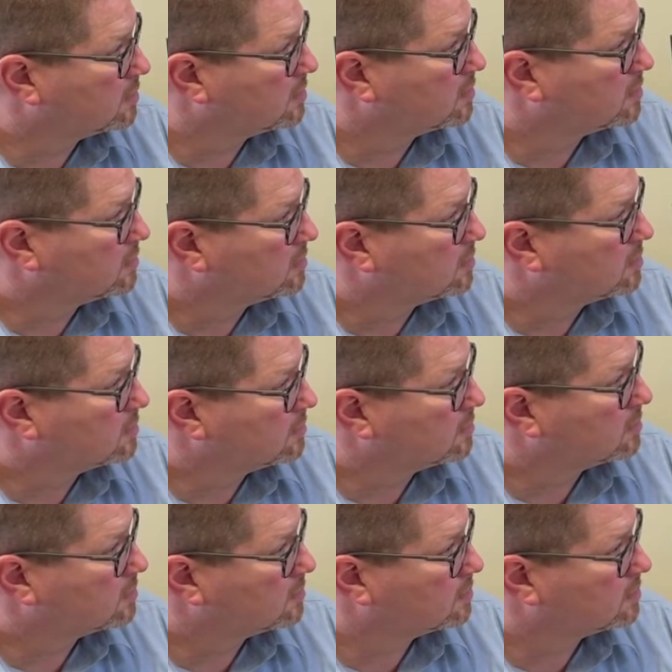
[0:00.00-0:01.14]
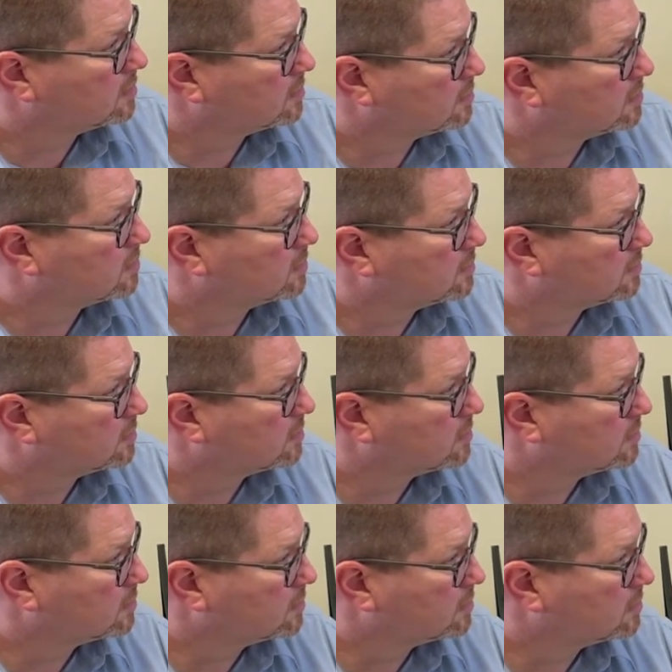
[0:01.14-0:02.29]

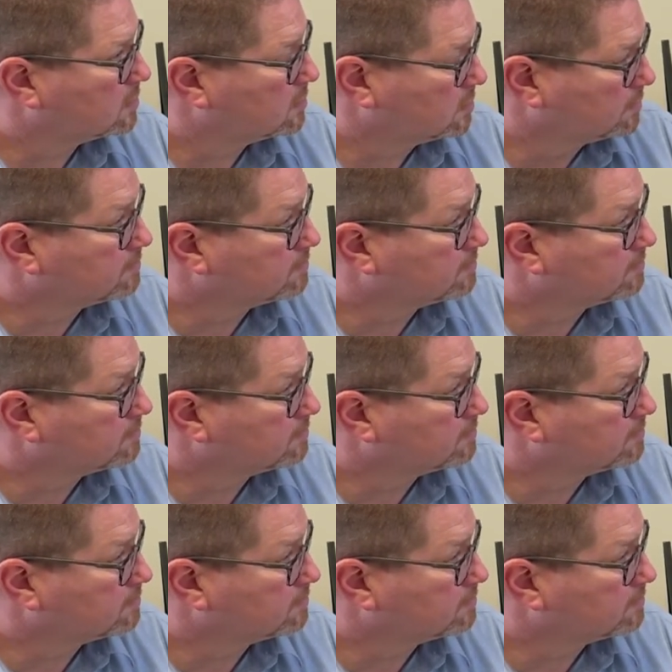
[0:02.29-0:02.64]
(not speaking)